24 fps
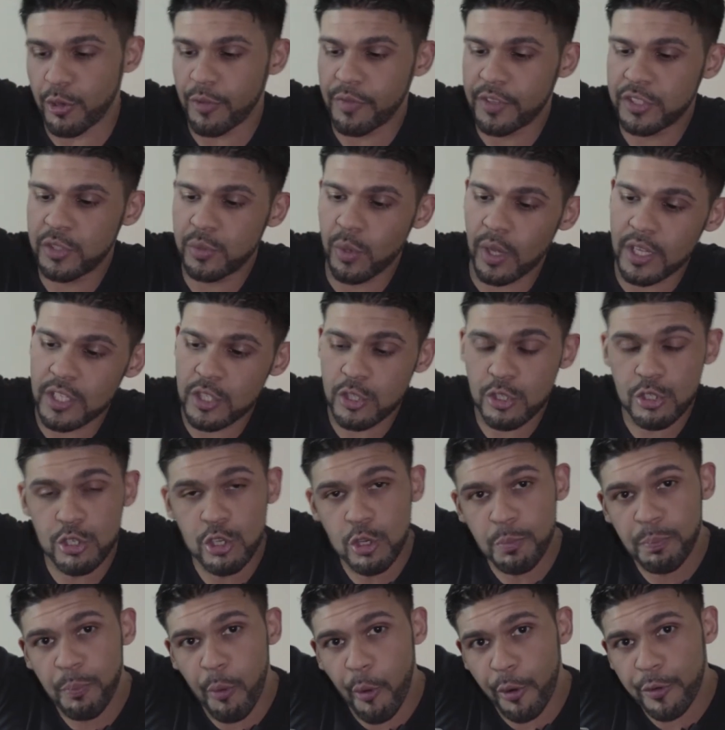This was
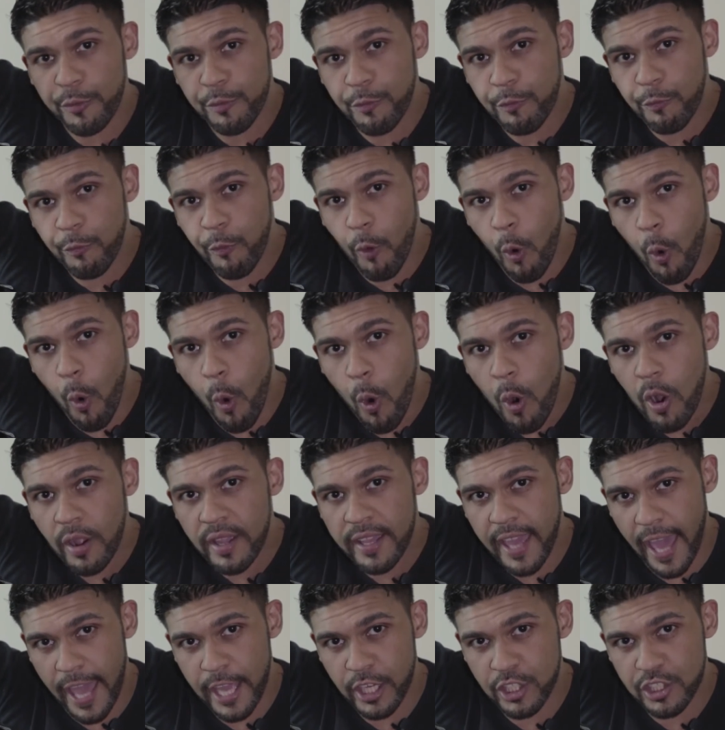2.4
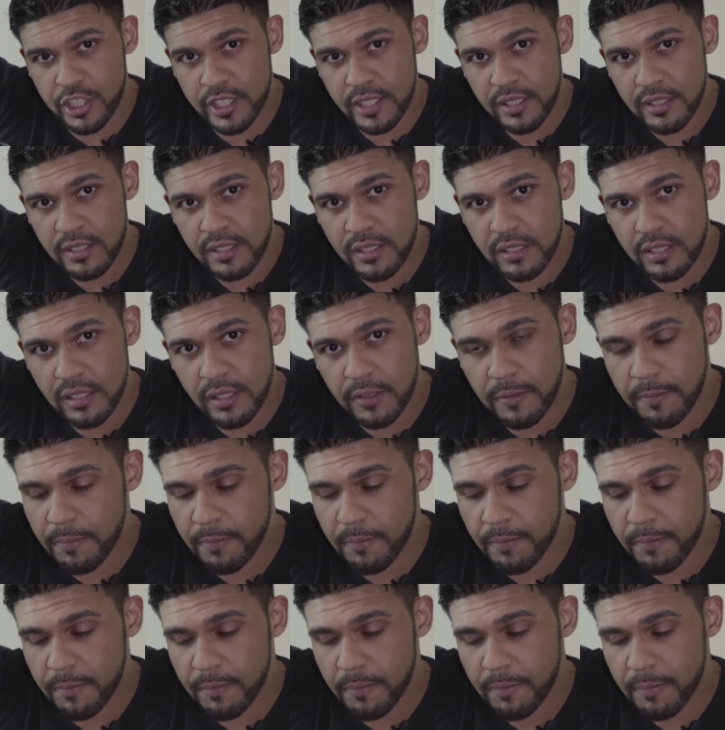kgs